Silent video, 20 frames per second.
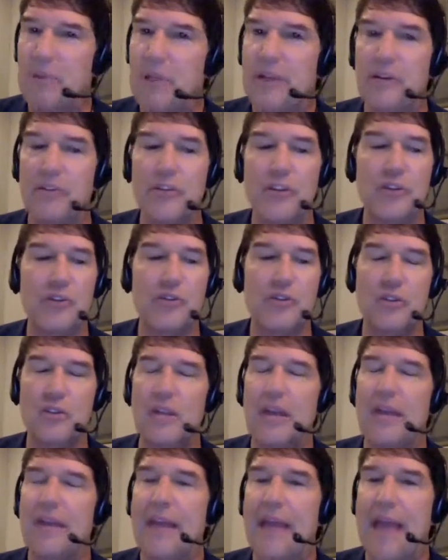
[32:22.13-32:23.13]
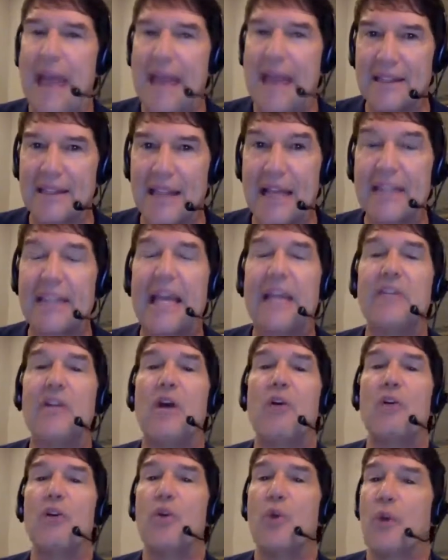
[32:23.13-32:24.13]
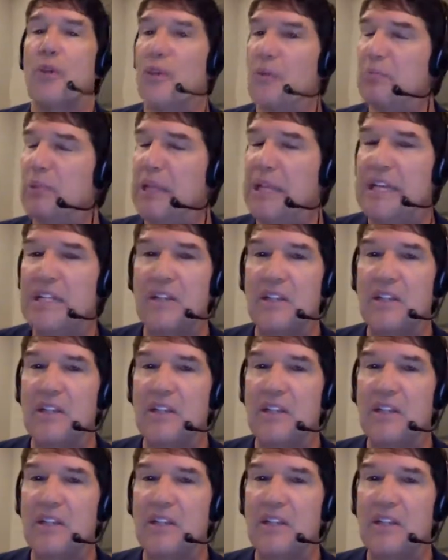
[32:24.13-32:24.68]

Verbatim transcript: Are people introduced? Do they act like they know you?